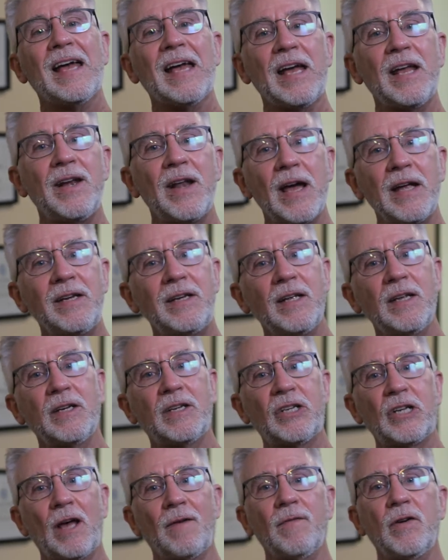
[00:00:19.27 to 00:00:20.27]
In
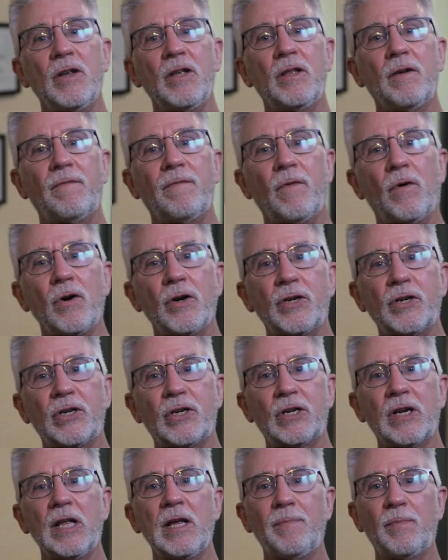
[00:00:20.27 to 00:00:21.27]
1970, the first
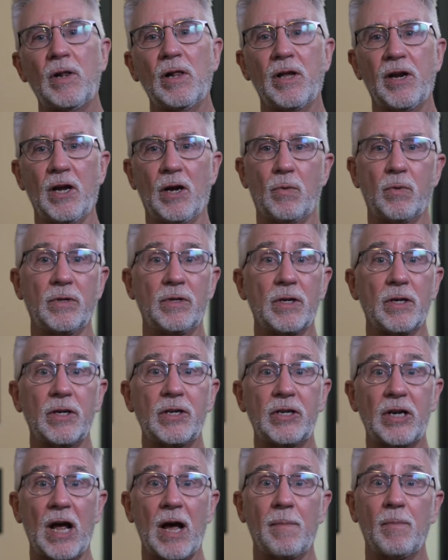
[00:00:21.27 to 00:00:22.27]
sleep clinic was
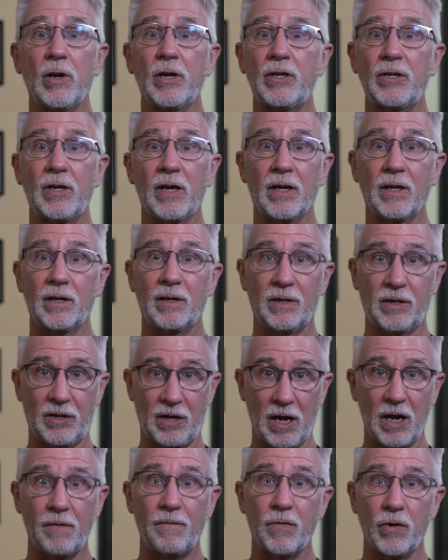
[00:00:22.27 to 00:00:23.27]
established at
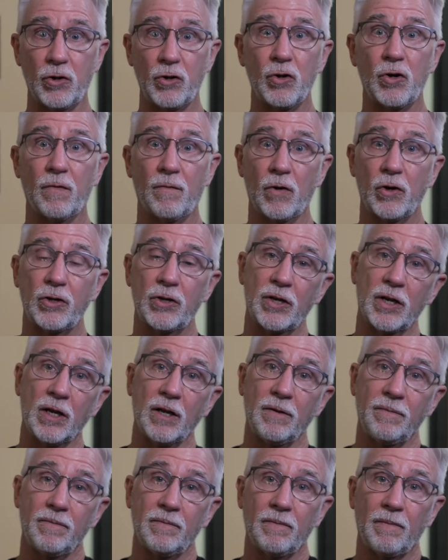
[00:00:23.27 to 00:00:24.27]
Stanford University.
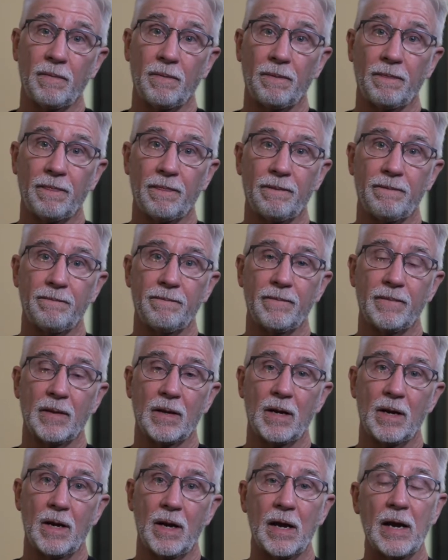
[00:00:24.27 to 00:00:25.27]

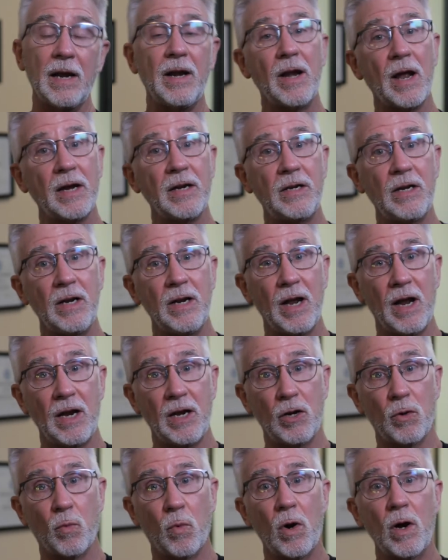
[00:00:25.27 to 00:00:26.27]
In
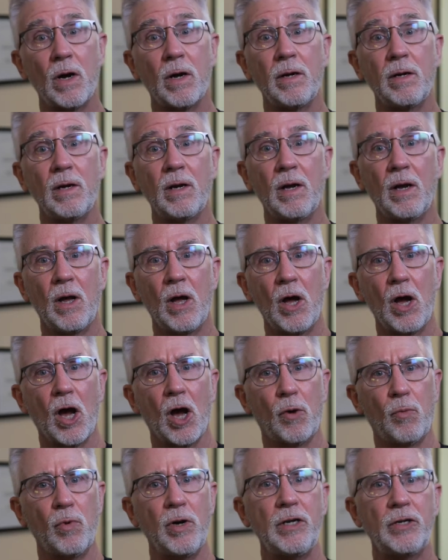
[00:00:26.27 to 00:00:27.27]
1981,
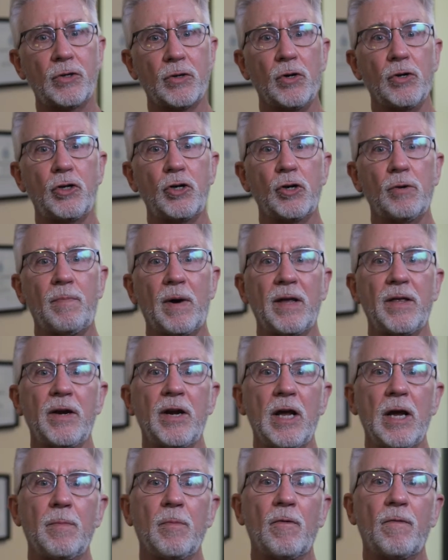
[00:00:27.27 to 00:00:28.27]
a researcher by the
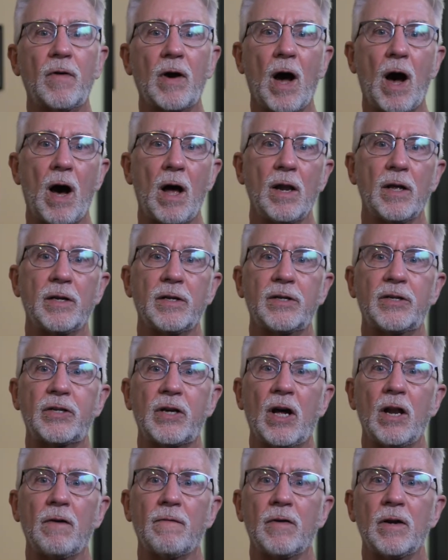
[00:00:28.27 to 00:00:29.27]
name of Colin
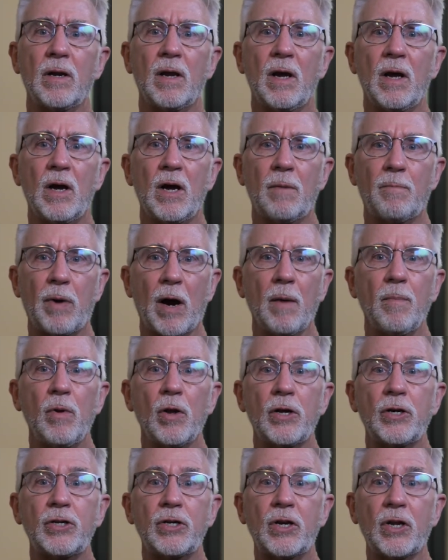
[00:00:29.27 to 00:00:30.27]
Sullivan
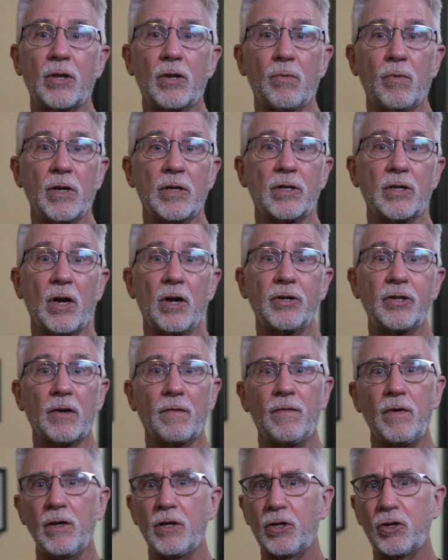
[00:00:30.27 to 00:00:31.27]
published the results
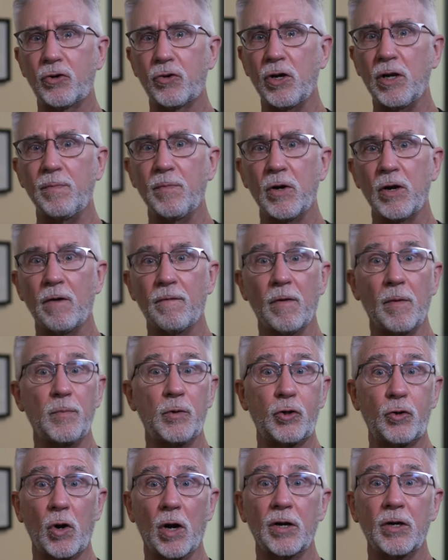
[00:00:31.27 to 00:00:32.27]
of his treatment of
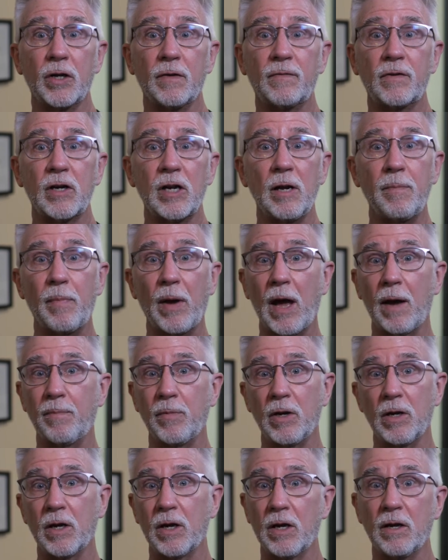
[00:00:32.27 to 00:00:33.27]
obstructive sleep
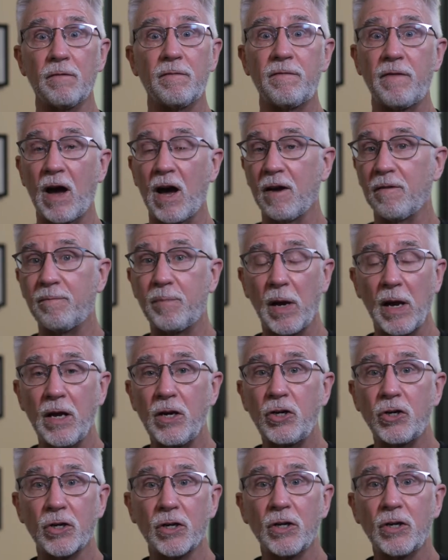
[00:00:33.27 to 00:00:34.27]
apnea in 5
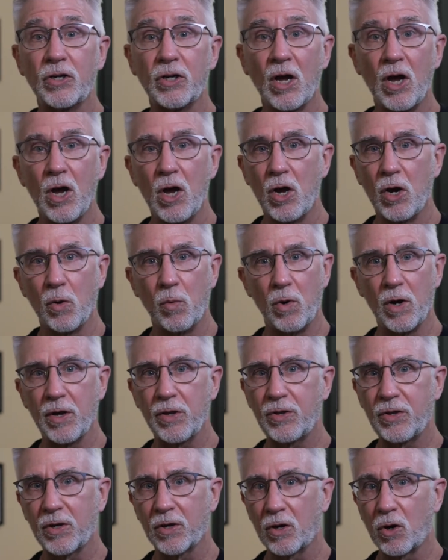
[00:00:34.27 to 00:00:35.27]
patients
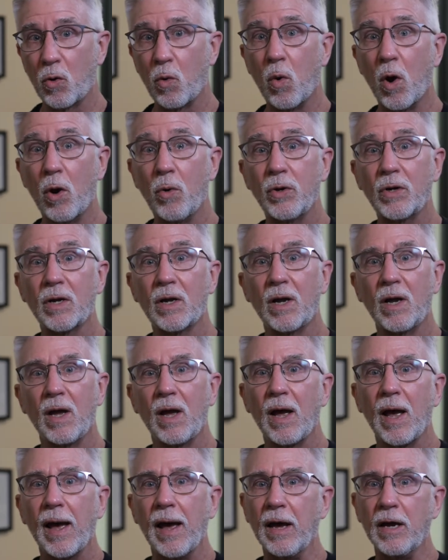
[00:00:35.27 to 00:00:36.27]
with, quote,
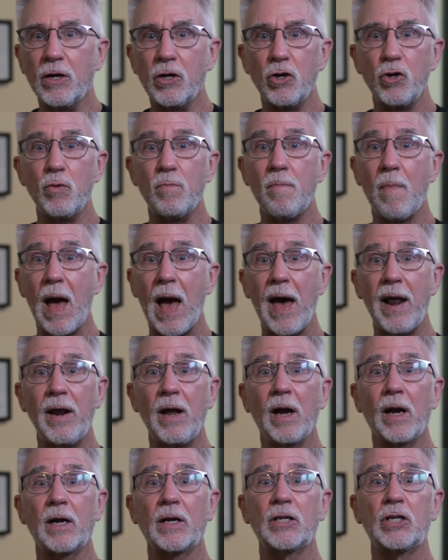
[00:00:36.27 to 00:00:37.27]
a
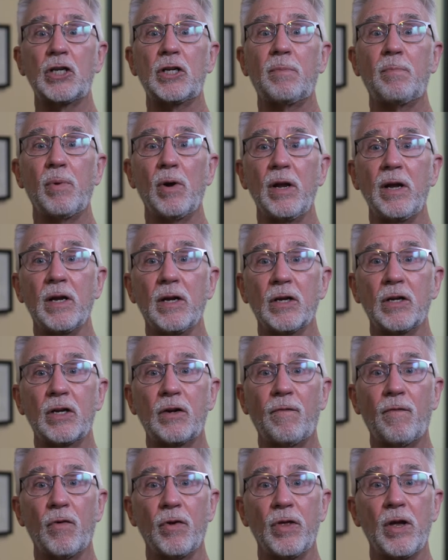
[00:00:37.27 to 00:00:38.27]
pneumatic splint
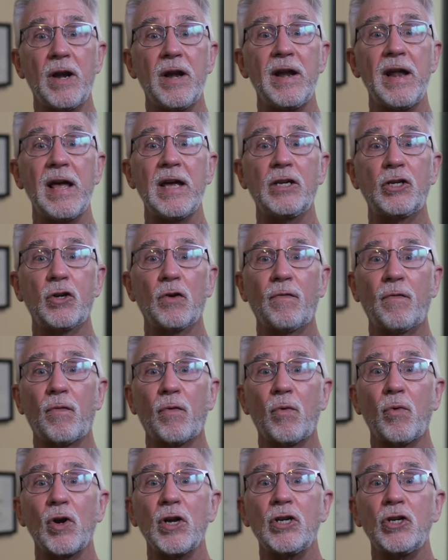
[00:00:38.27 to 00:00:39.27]
for the
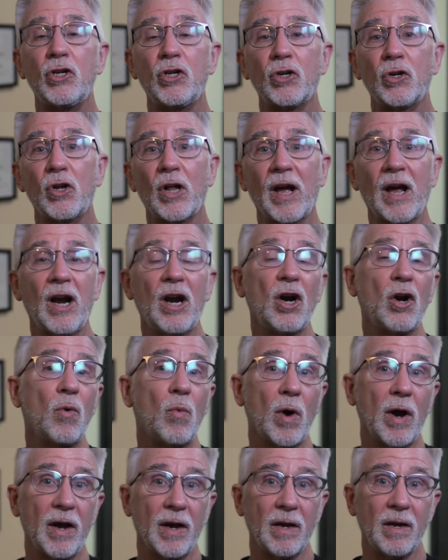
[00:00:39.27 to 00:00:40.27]
nasopharyngeal
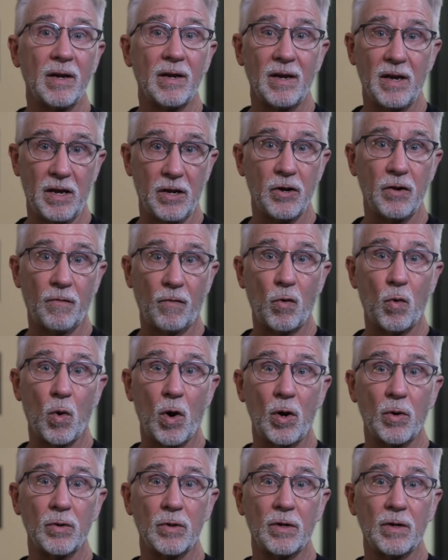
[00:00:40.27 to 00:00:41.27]
airway, end of
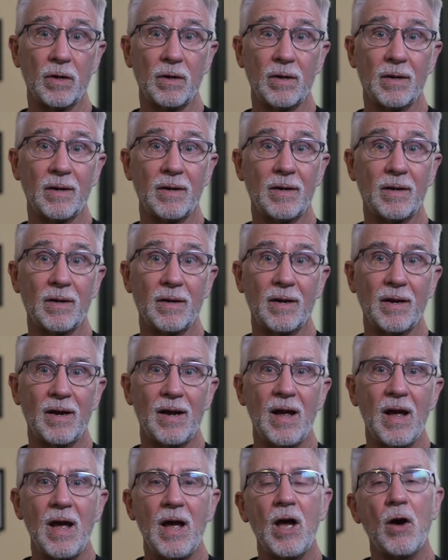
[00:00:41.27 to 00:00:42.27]
quote,
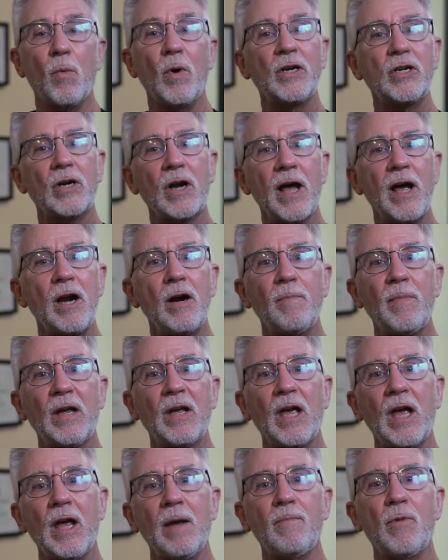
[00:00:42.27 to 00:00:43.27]
which later
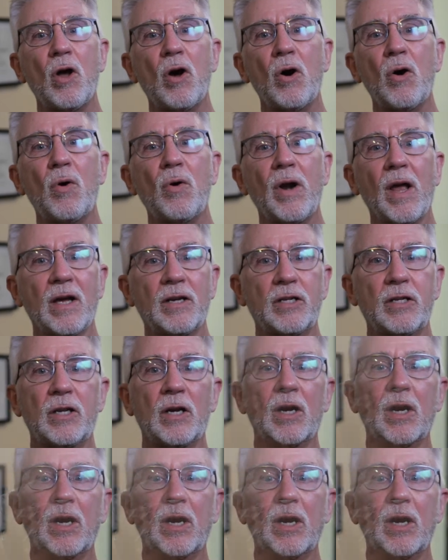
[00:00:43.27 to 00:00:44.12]
became known as the